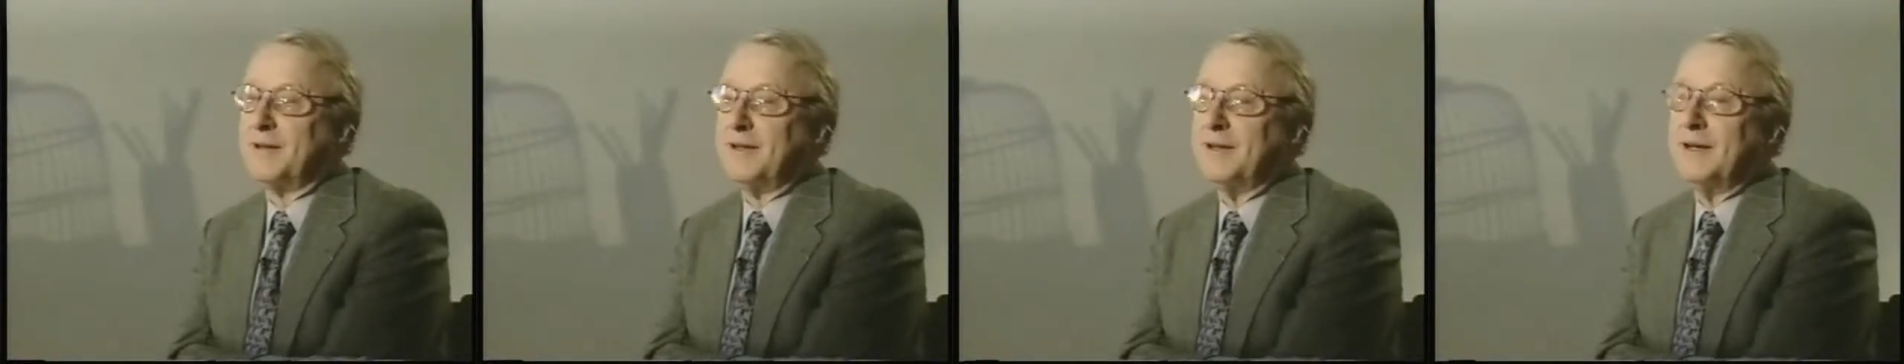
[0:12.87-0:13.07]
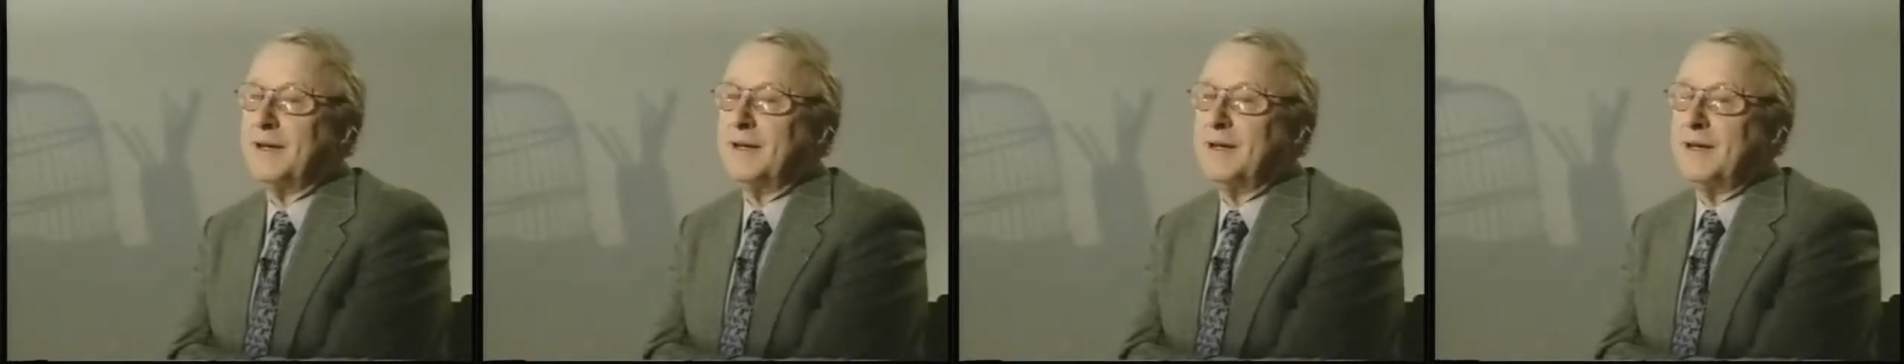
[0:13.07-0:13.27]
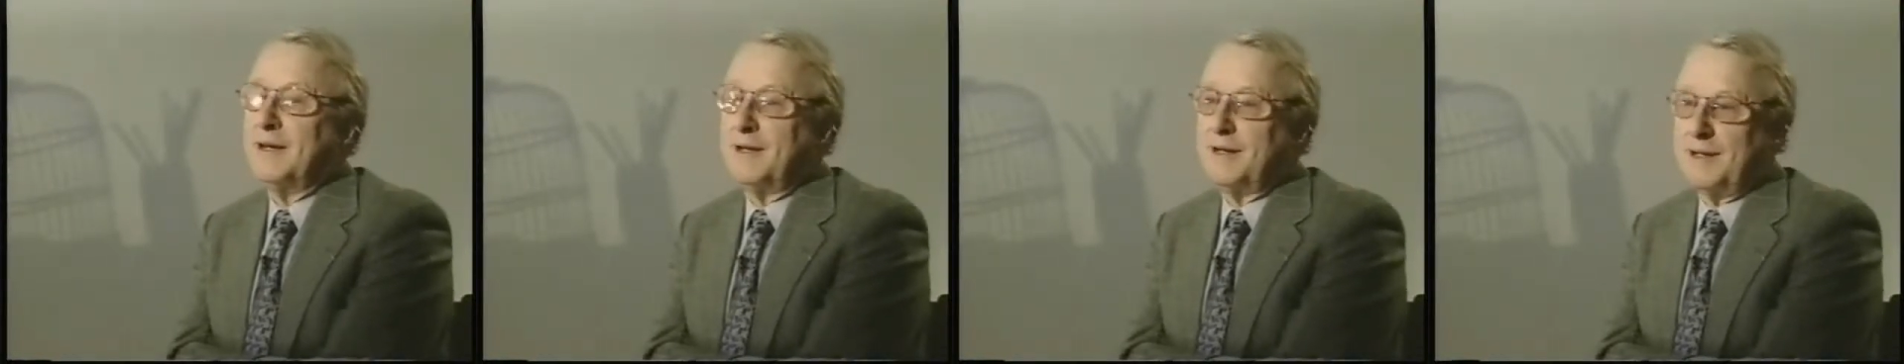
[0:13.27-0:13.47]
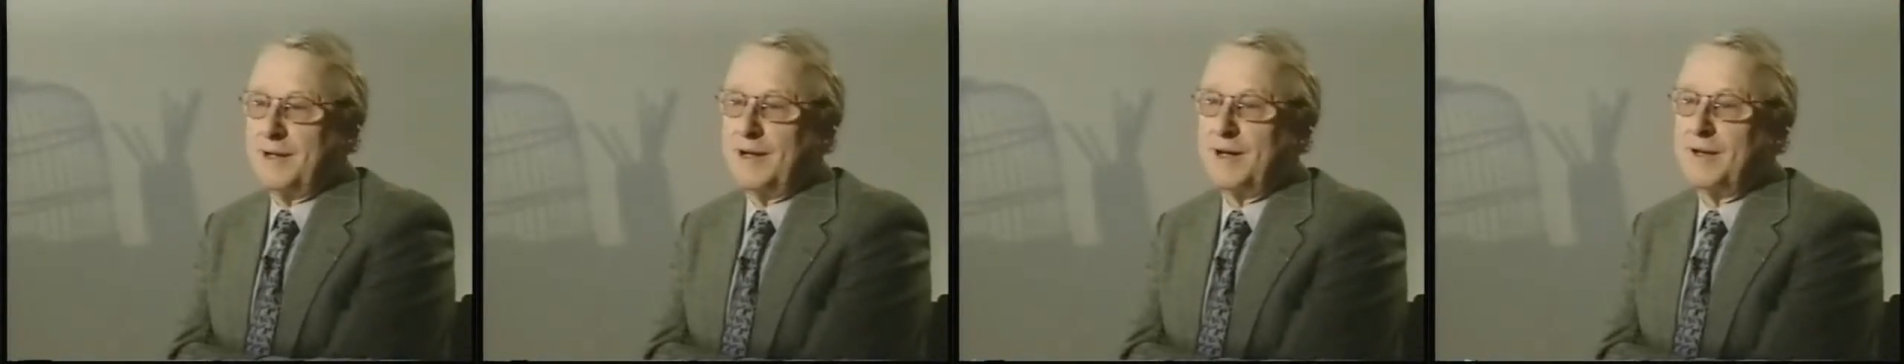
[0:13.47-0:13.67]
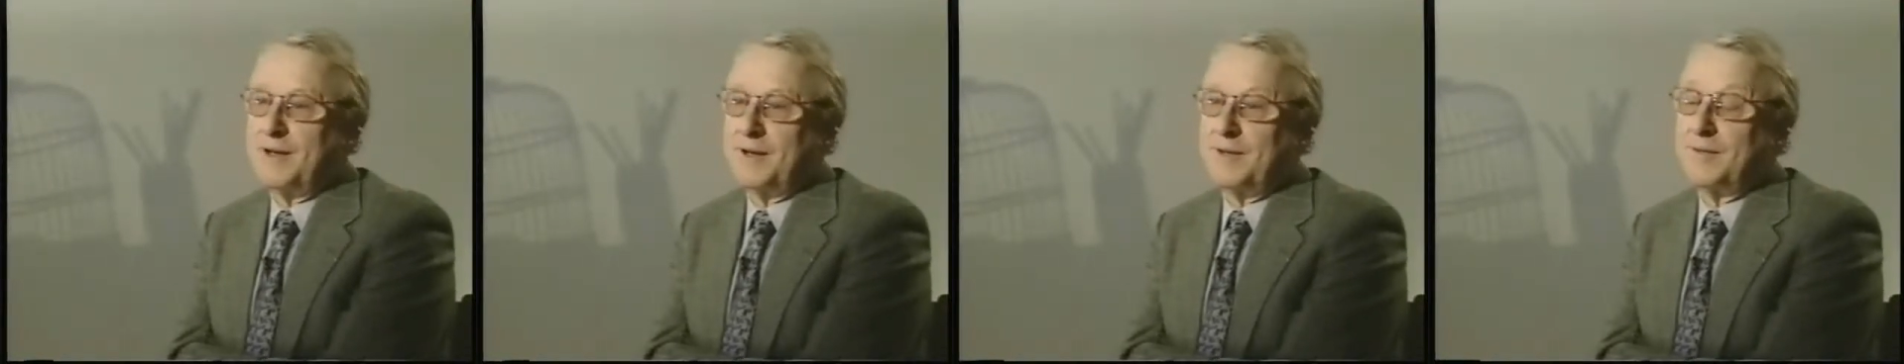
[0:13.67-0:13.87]
an
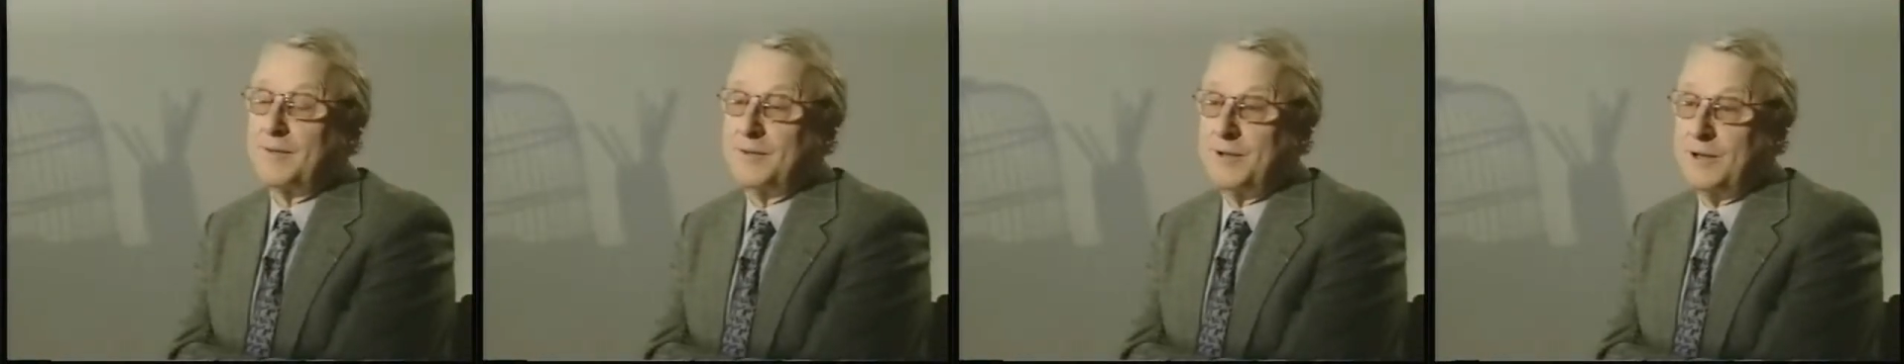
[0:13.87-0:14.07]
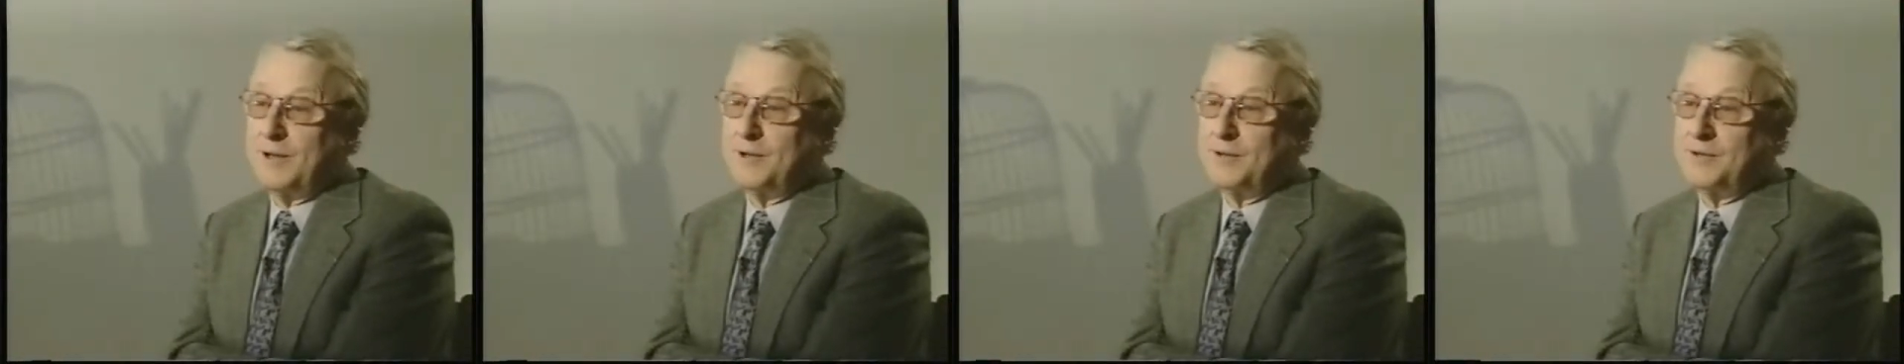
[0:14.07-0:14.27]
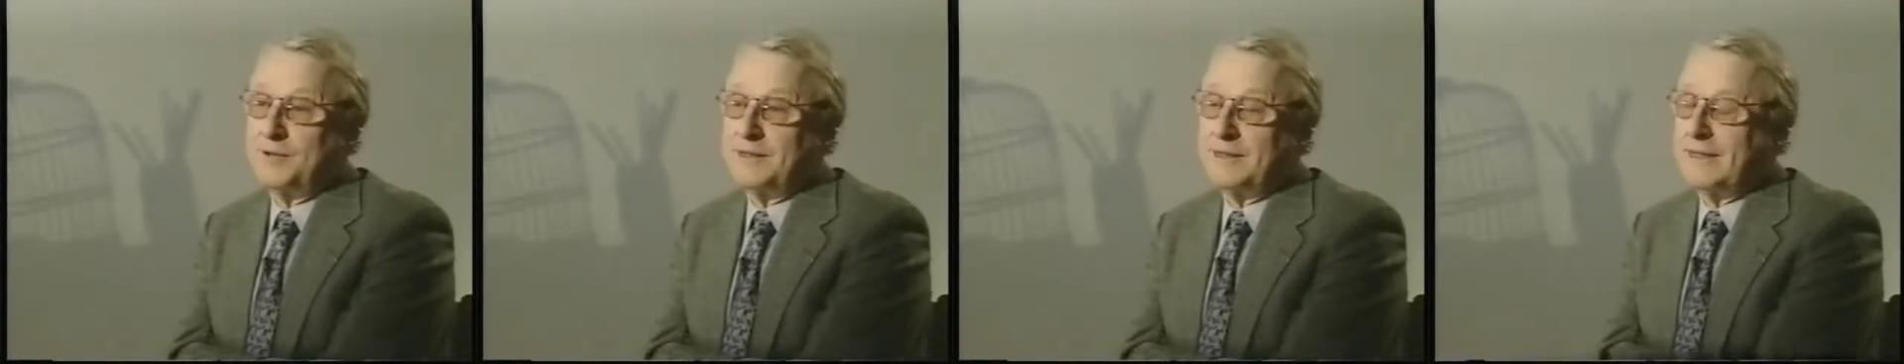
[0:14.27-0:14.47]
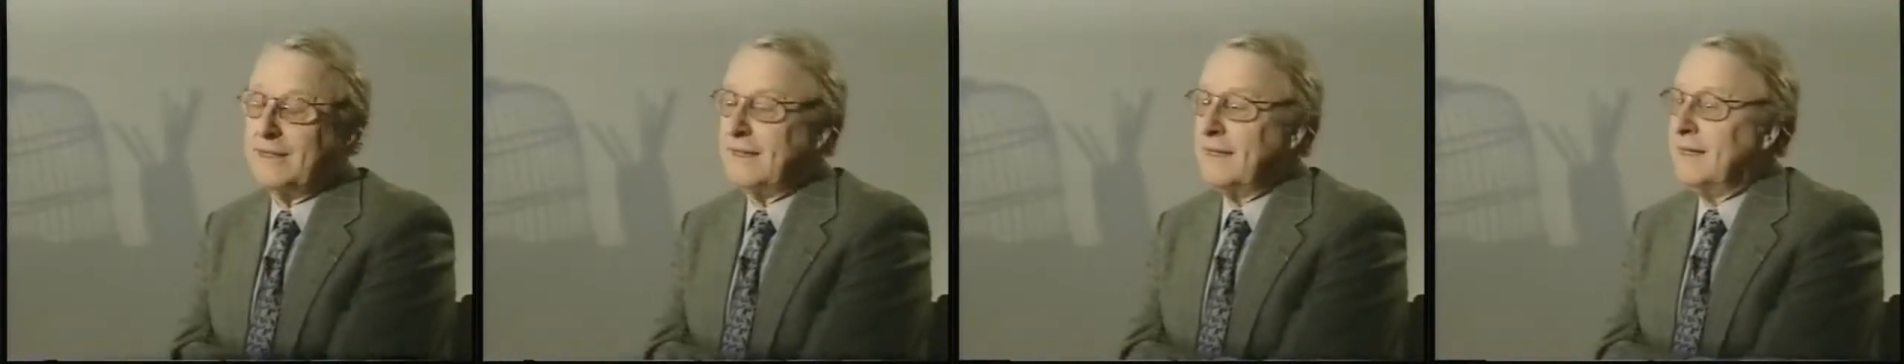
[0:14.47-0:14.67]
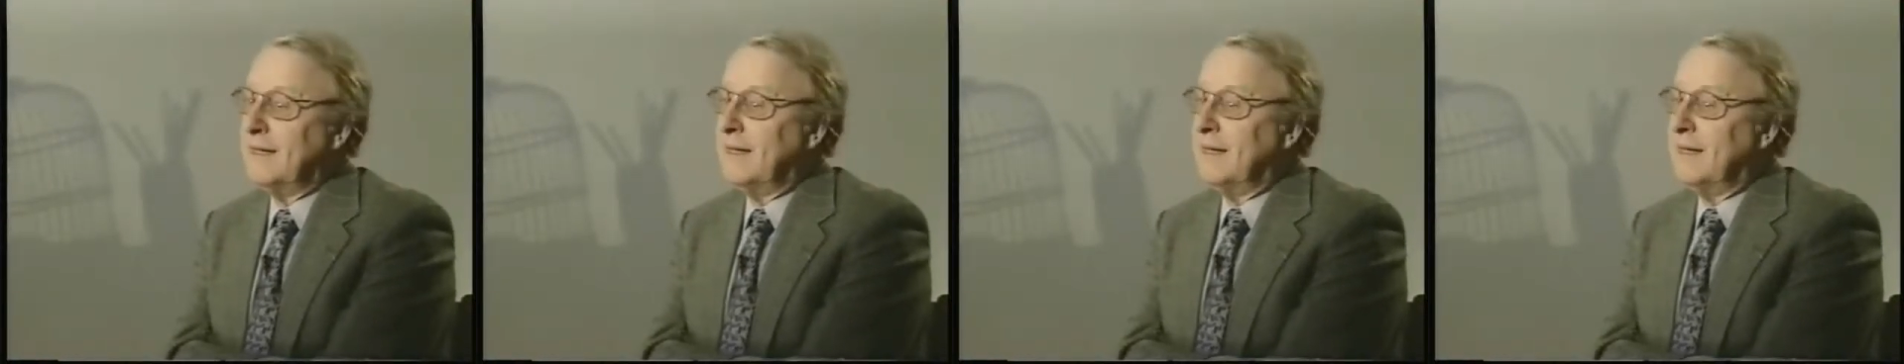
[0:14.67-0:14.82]
artist of note.